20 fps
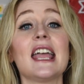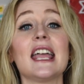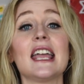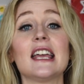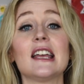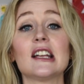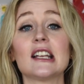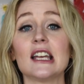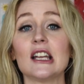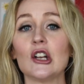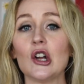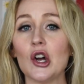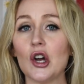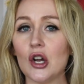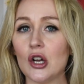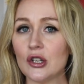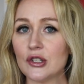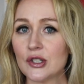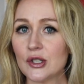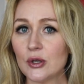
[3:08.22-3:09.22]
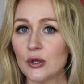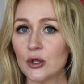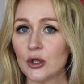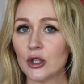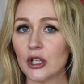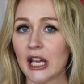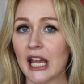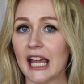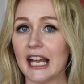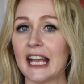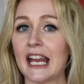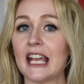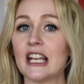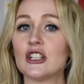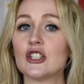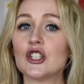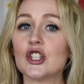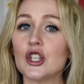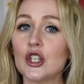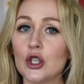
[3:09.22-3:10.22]
It can also create a
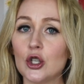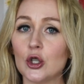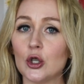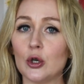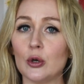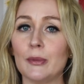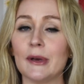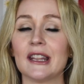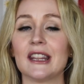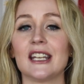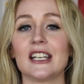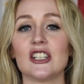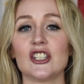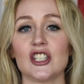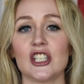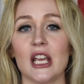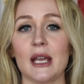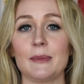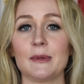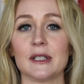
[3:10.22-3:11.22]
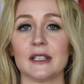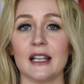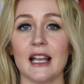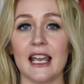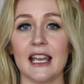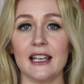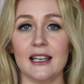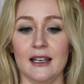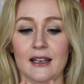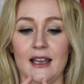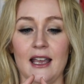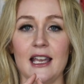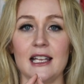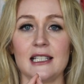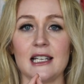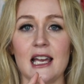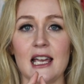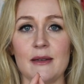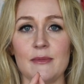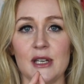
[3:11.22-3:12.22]
tube that is shaped like a
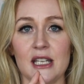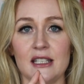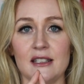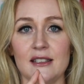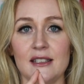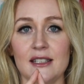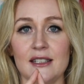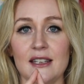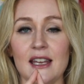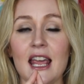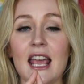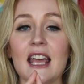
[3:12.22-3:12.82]
diamond.